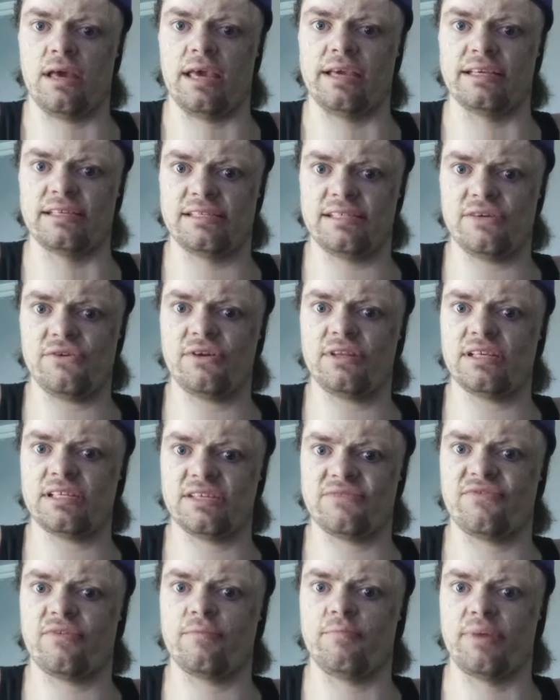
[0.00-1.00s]
And considering
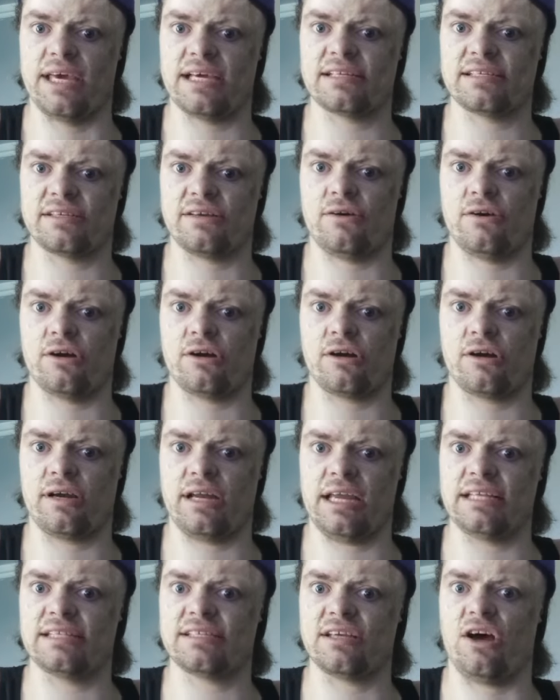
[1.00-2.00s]
this is from Pixar,
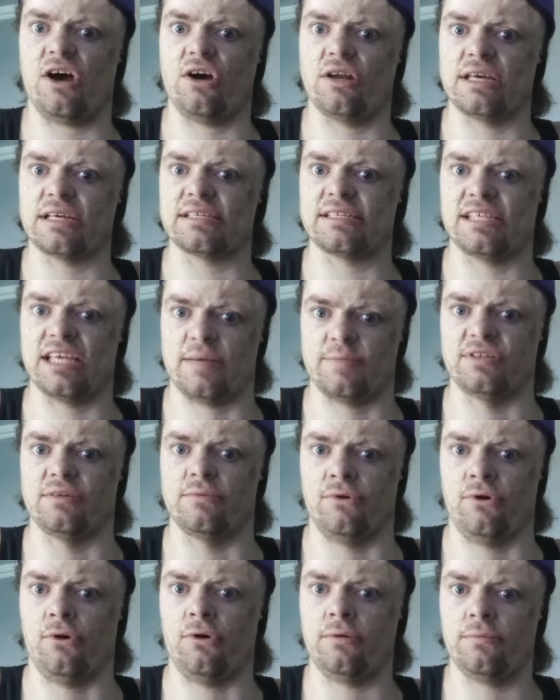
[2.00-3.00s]
it's
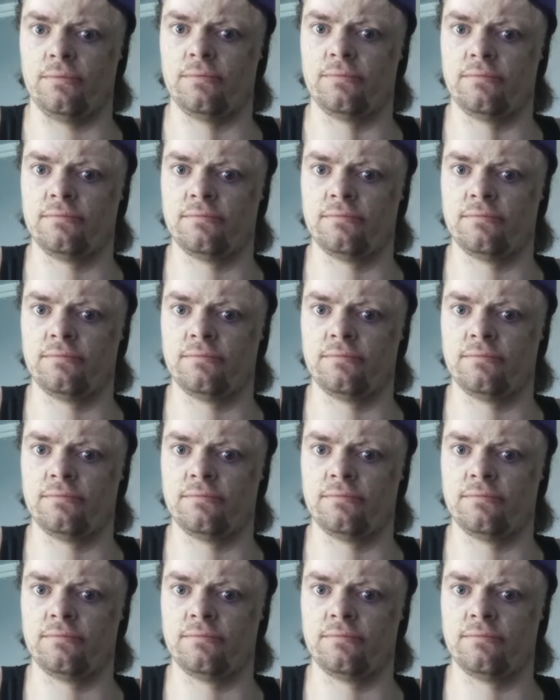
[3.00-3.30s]
unacceptable.